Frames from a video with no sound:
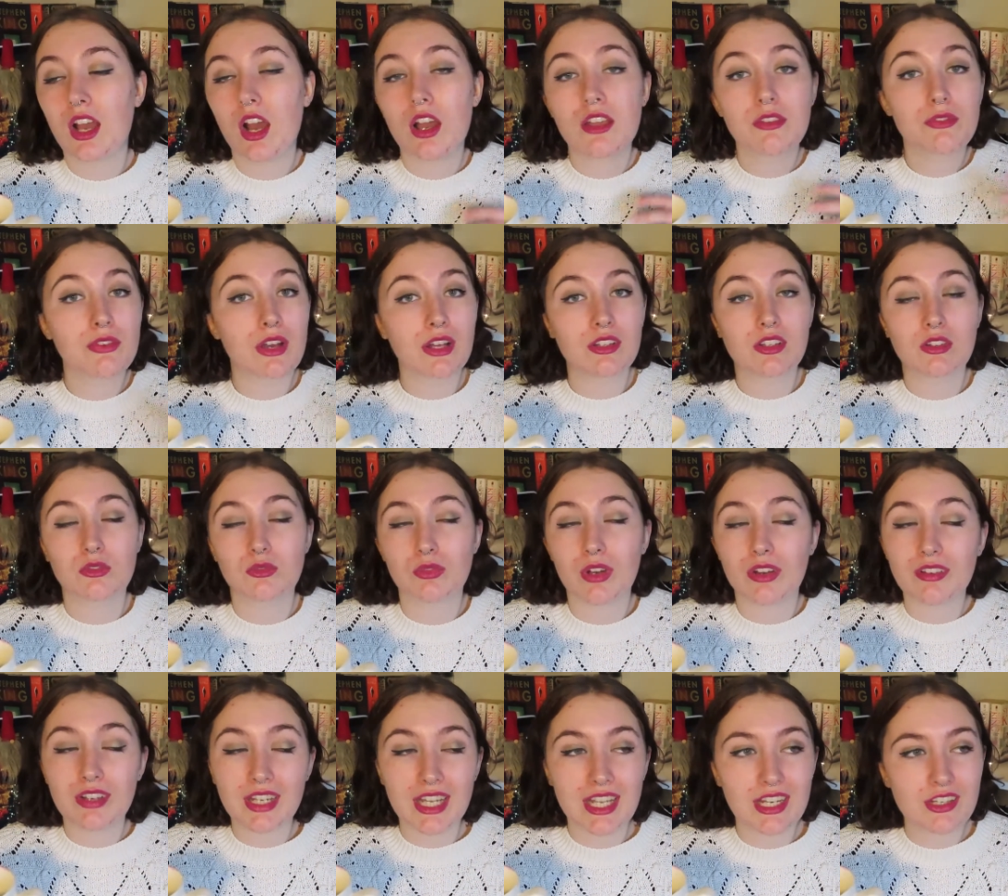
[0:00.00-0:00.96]
I found it
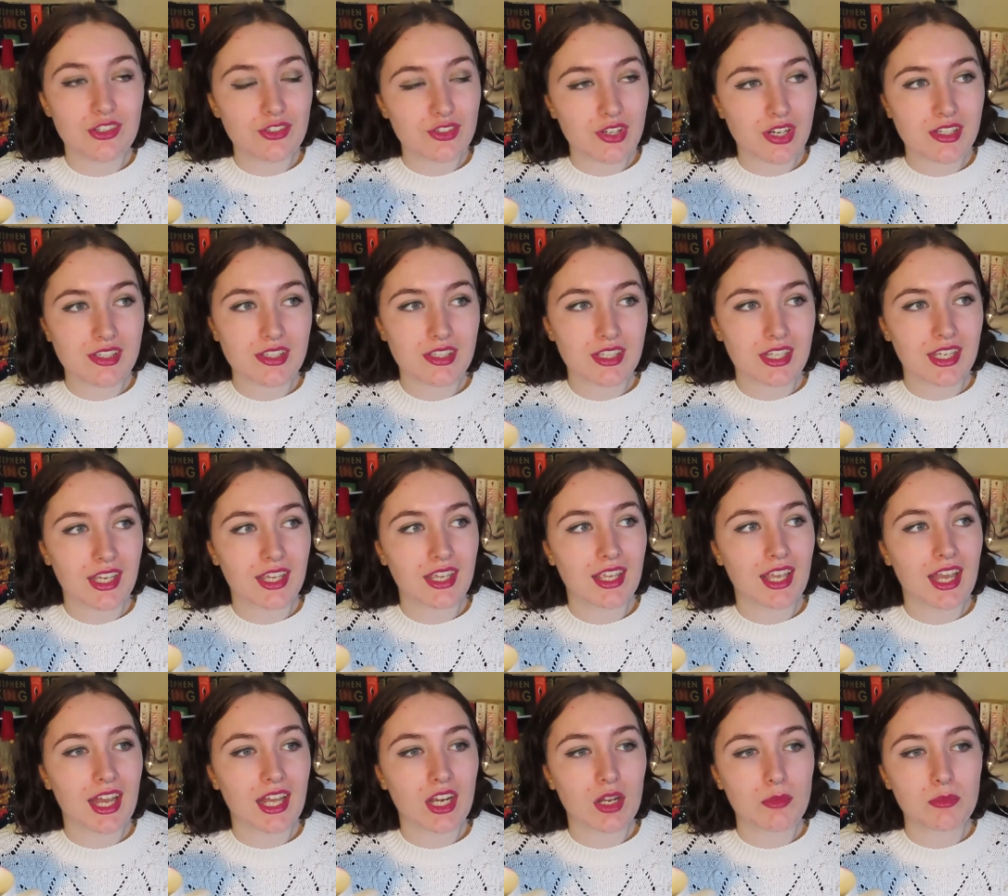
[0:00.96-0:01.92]
very
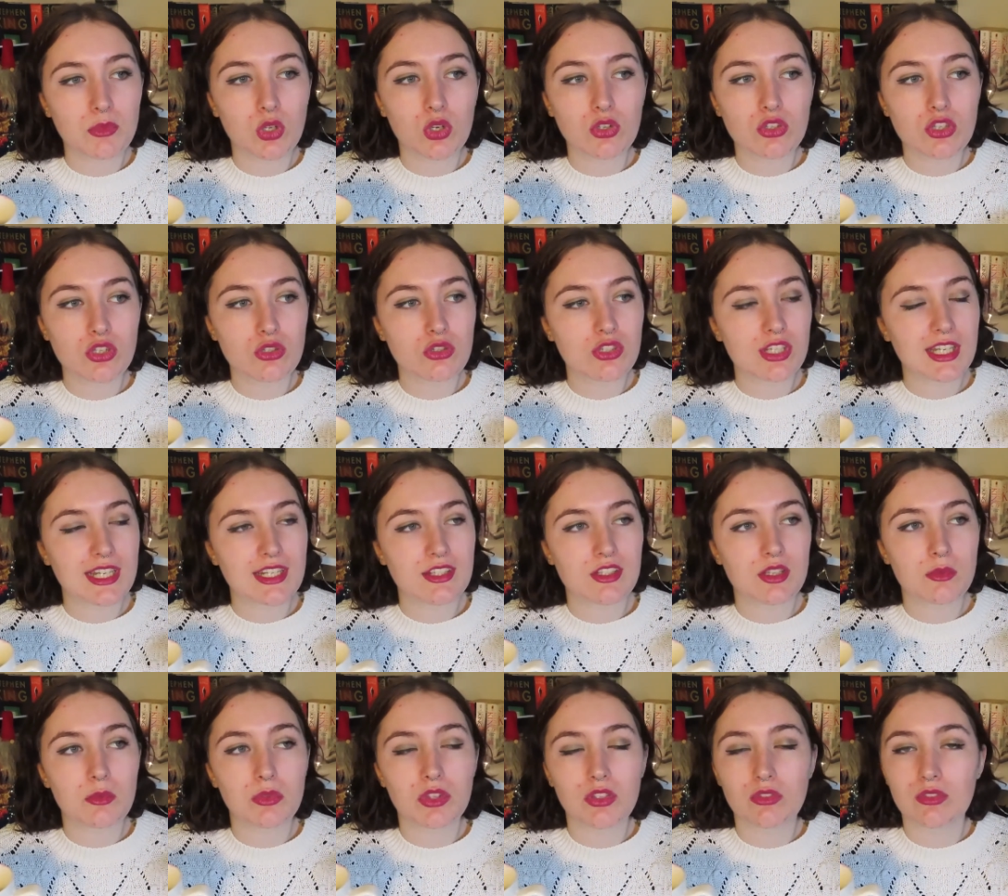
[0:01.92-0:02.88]
interesting and I'm not usually
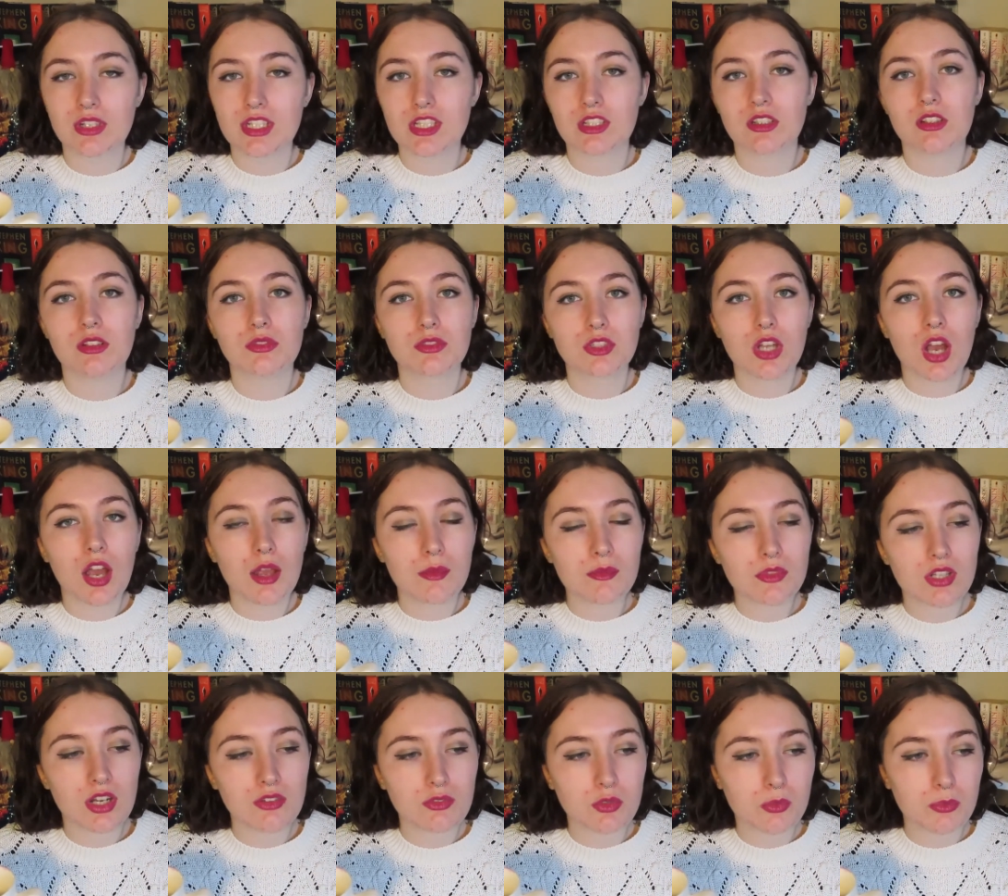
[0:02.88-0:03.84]
someone that reads a lot of
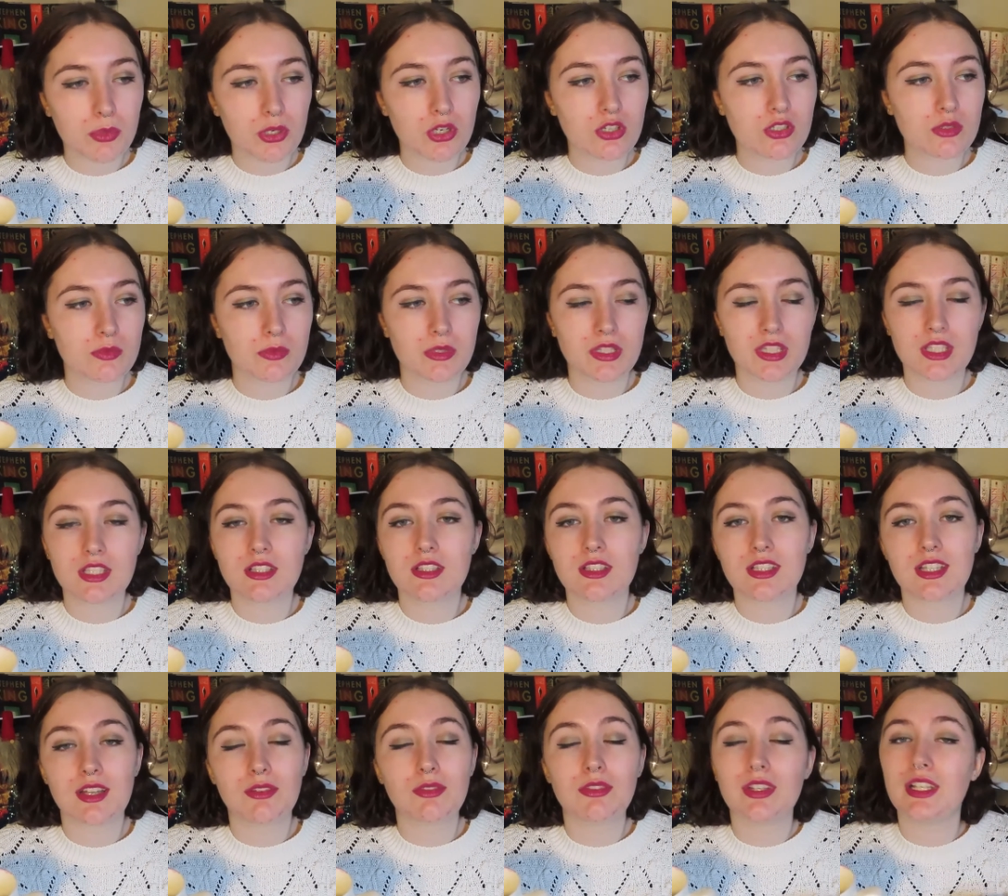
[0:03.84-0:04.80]
time travel books but this
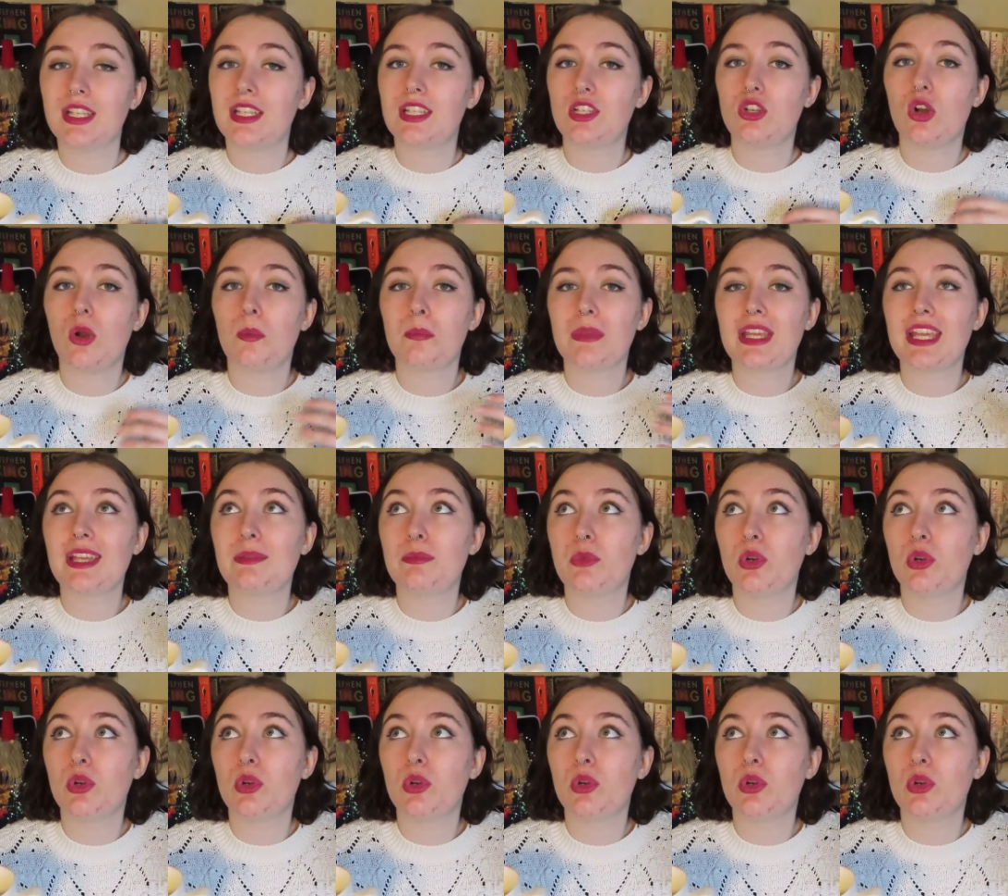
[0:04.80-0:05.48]
has definitely got me